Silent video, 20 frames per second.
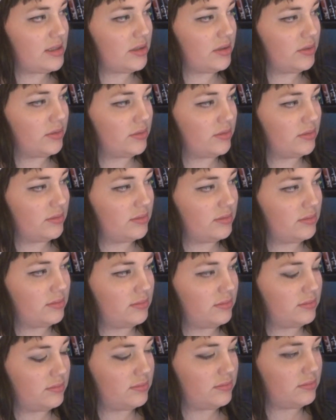
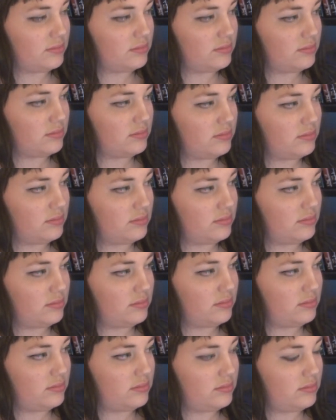
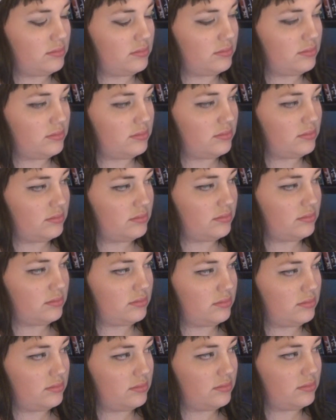
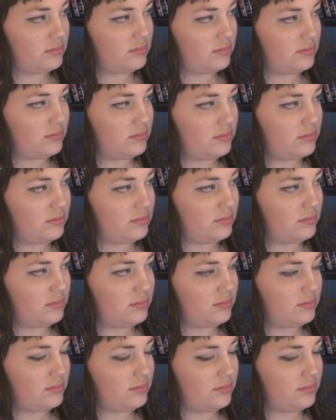
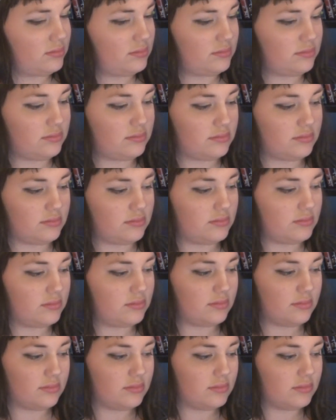
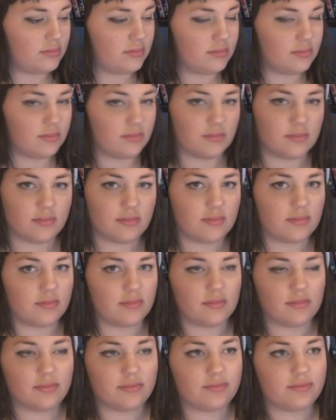
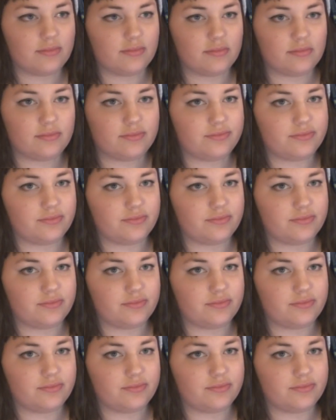No words are spoken by the person on screen.